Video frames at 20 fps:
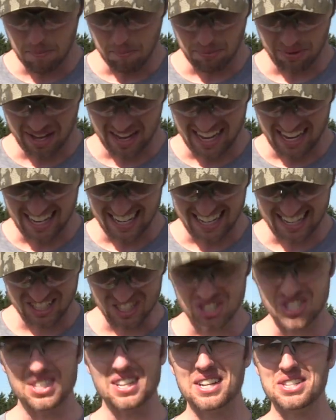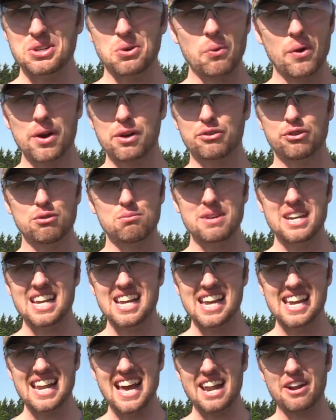but it just doesn't work for
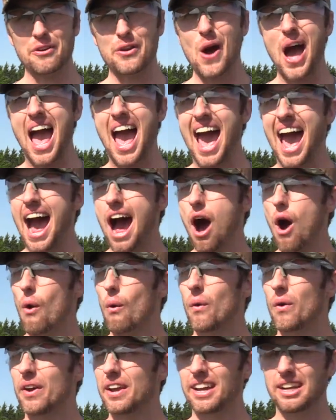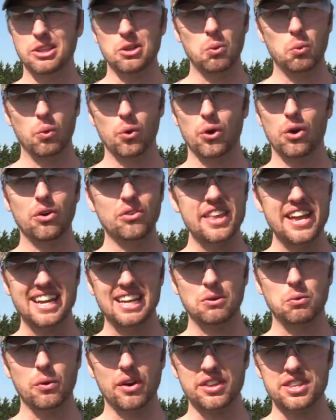me. And I don't know how in the world they
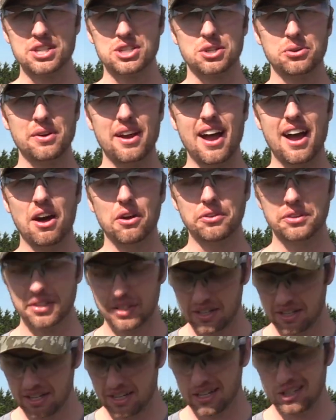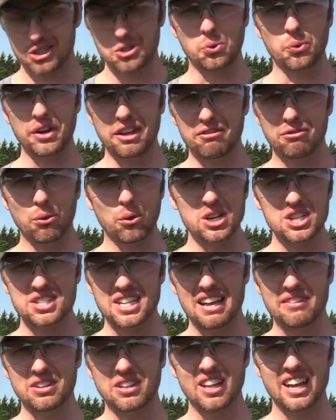can wear this around
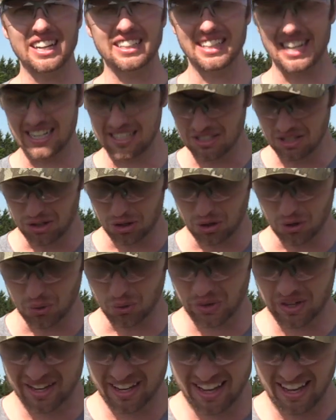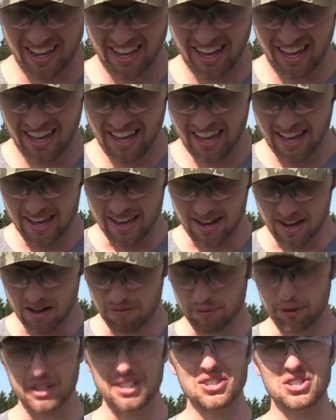24/7 like they do
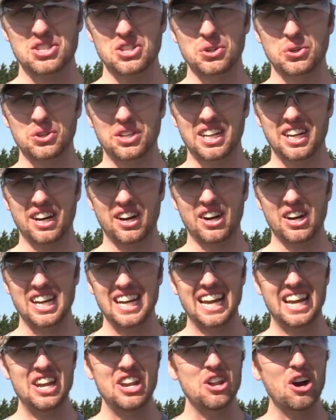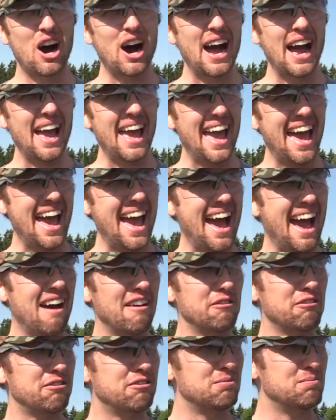for concealed carry and not
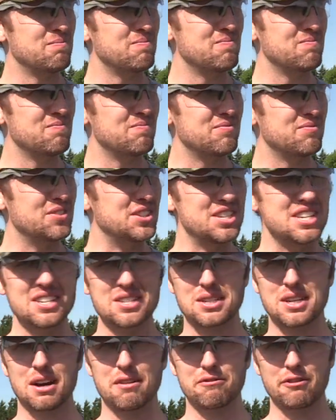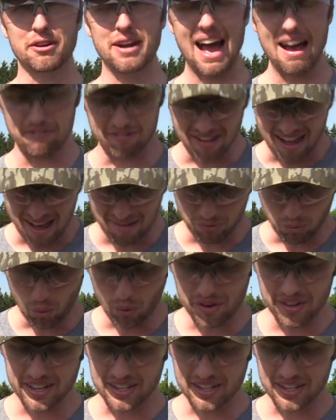have the discomfort. I've worn